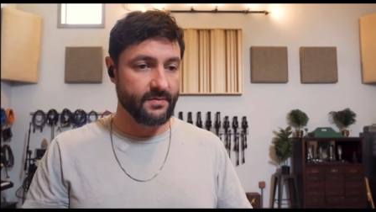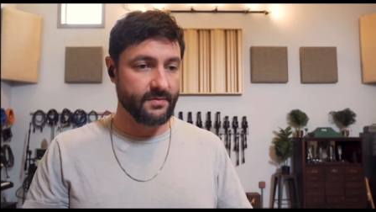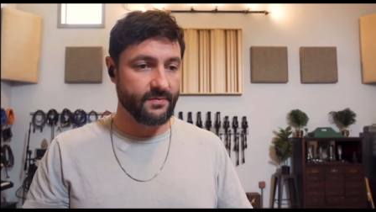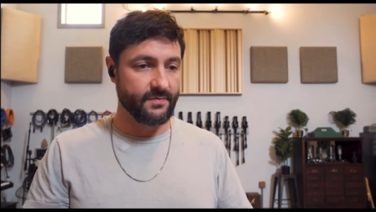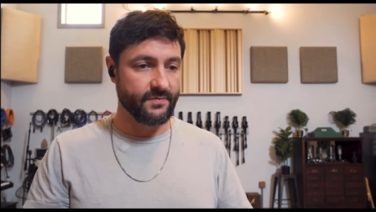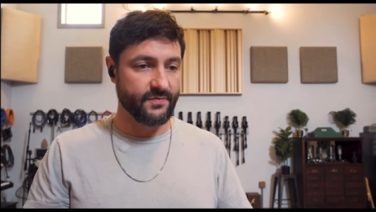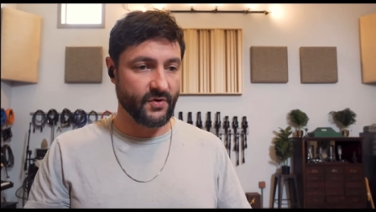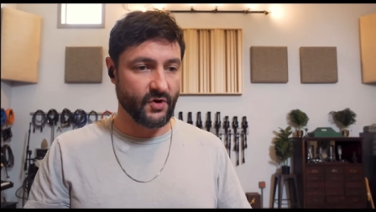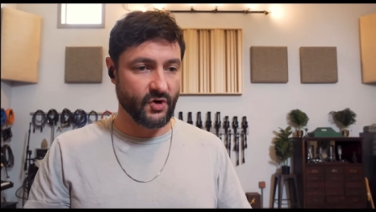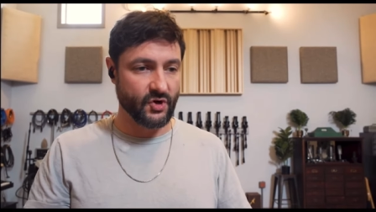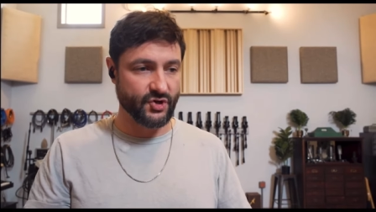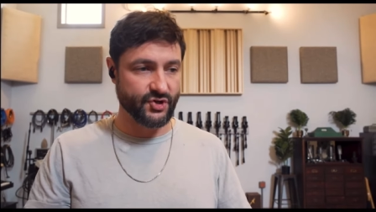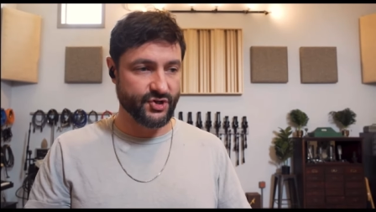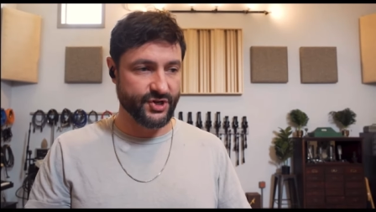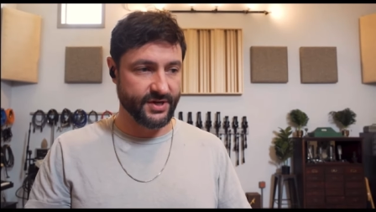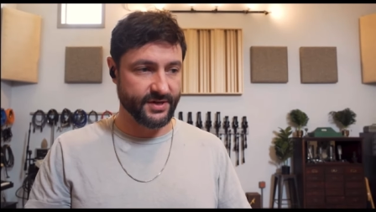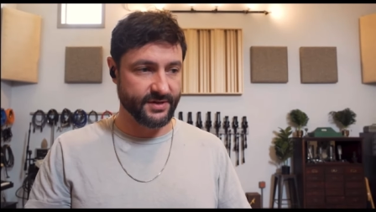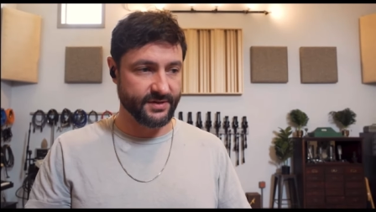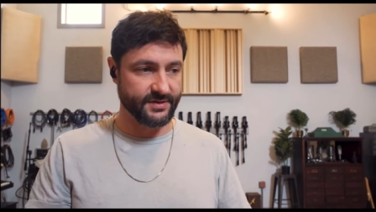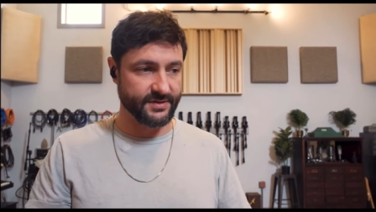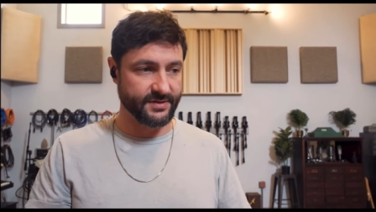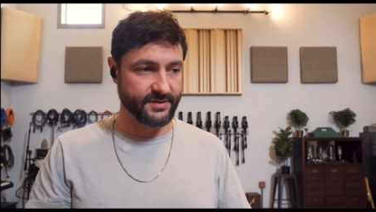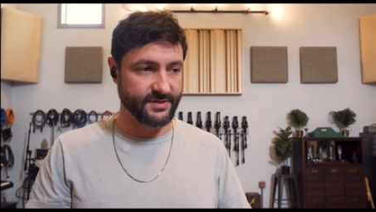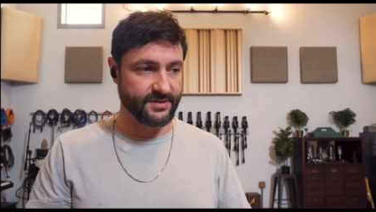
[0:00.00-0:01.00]

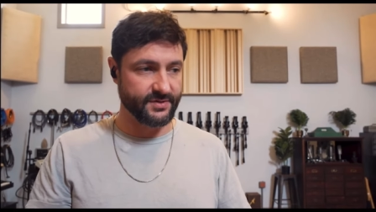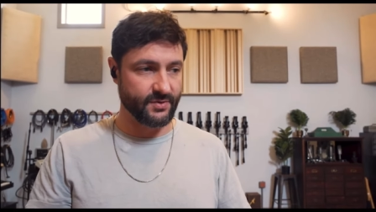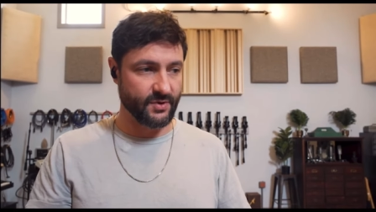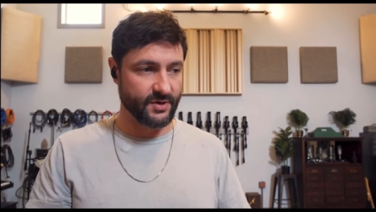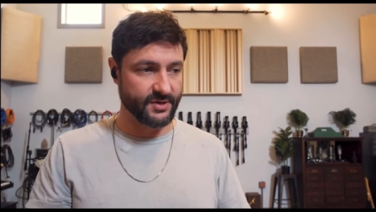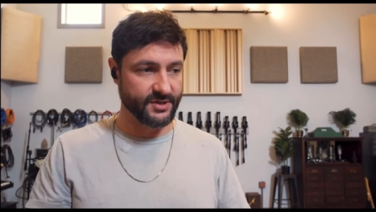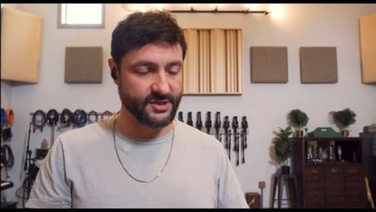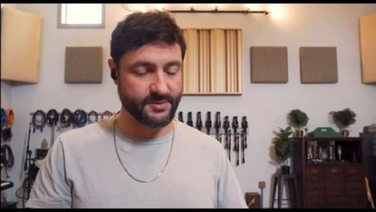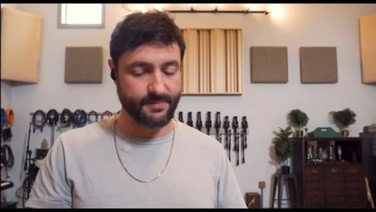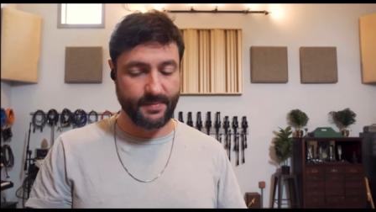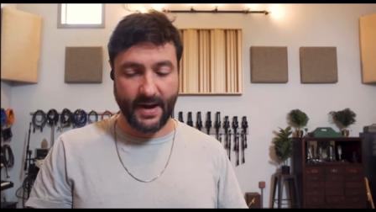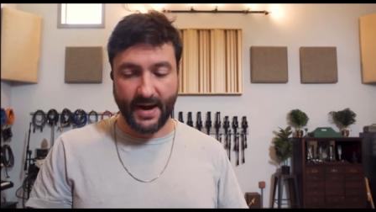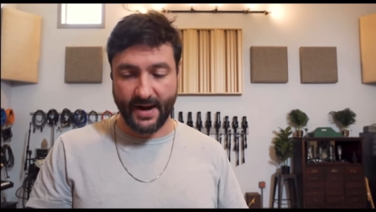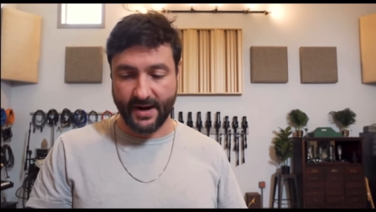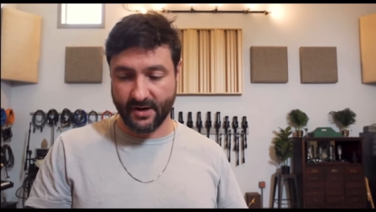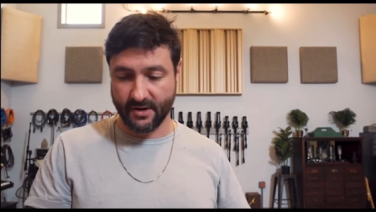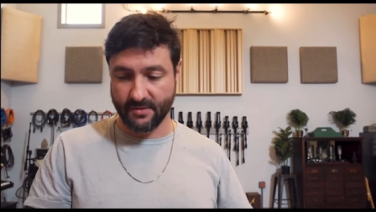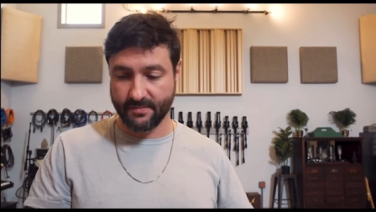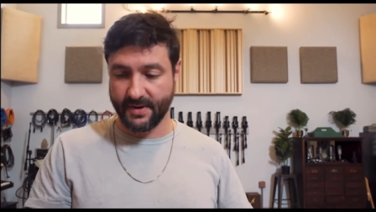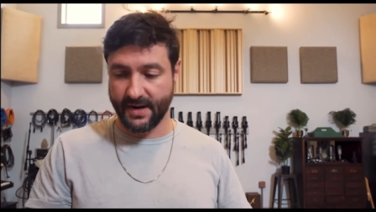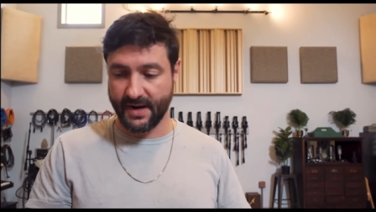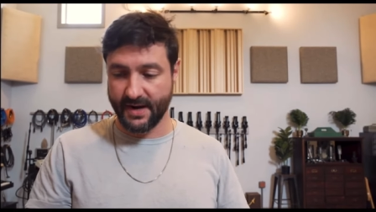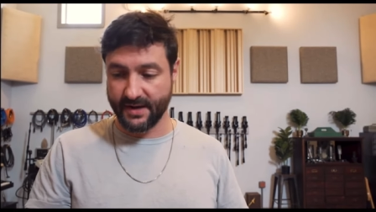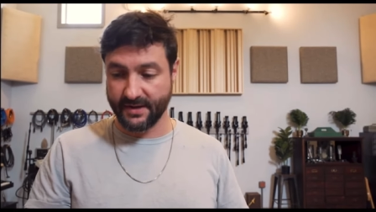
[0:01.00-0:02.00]
versions or
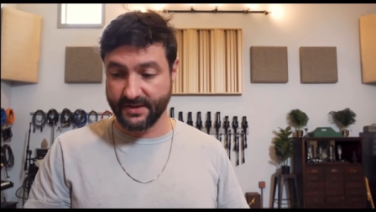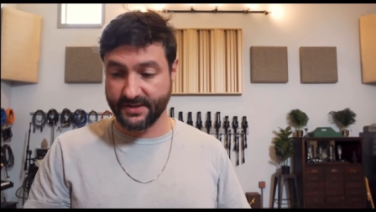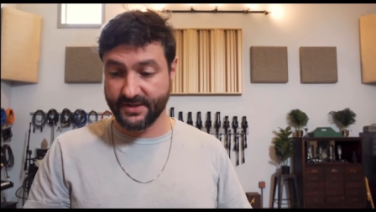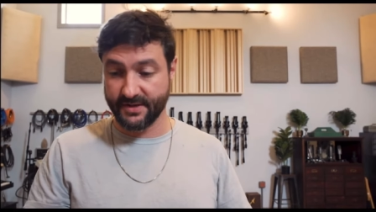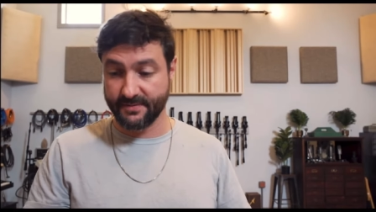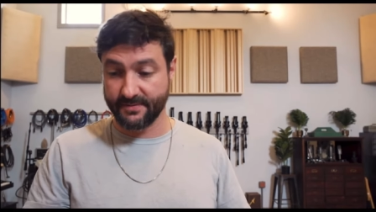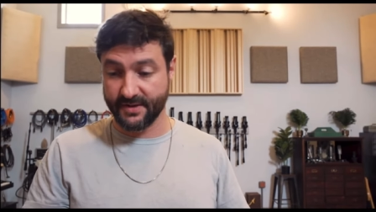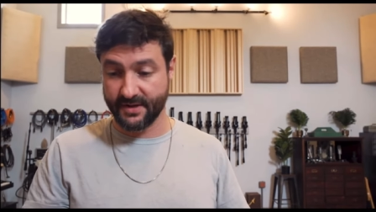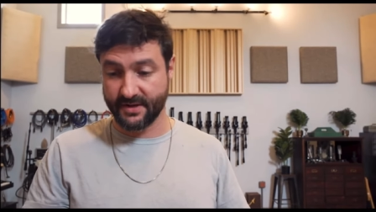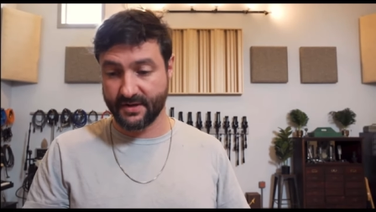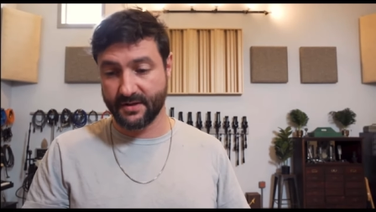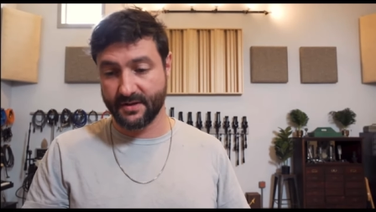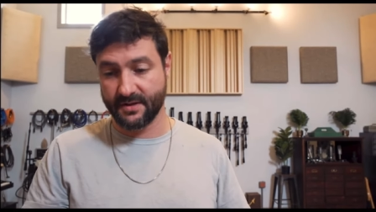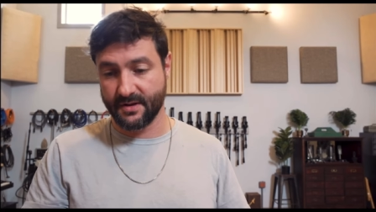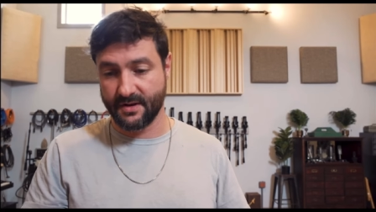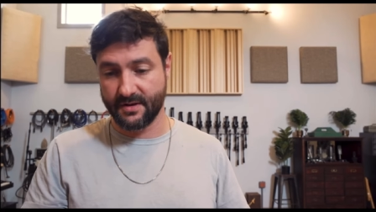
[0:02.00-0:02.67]
inspired by some of the